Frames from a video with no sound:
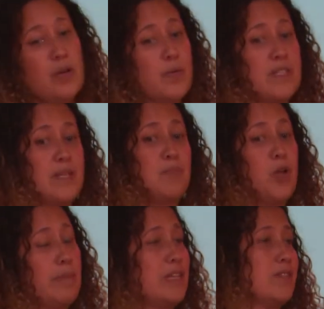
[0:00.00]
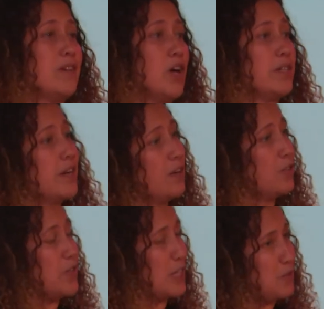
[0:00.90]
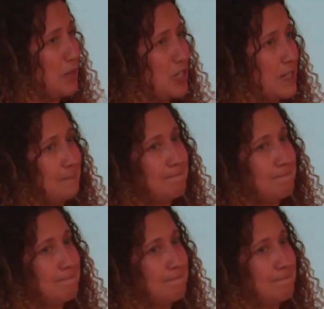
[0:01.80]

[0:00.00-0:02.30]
was the Employment Ontario transformation.